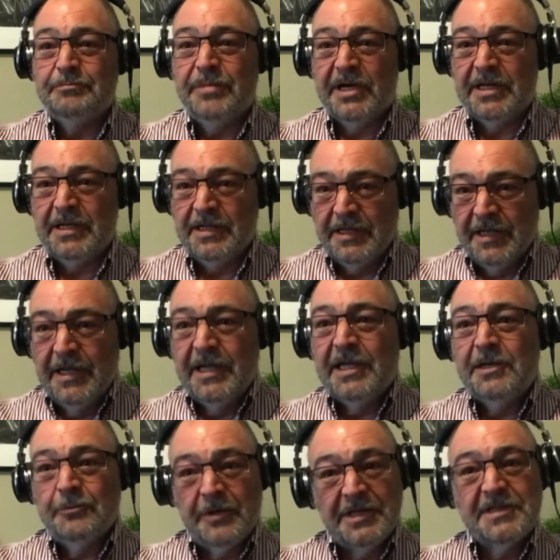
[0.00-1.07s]
But he
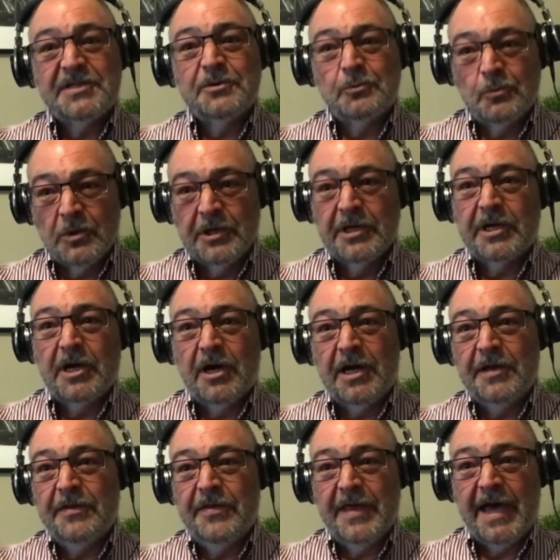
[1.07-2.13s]
went to work
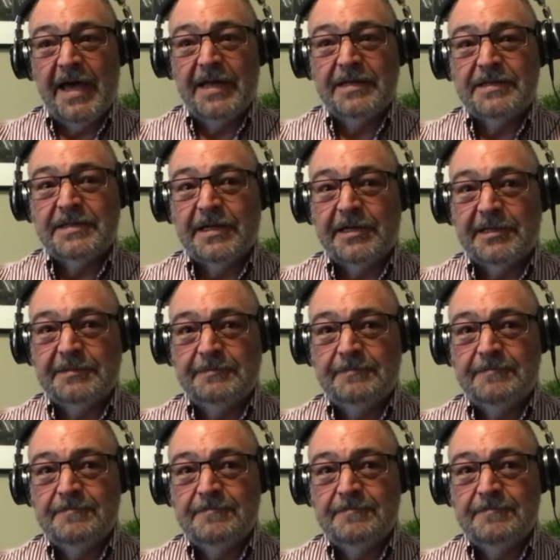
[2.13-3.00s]
on that, uh,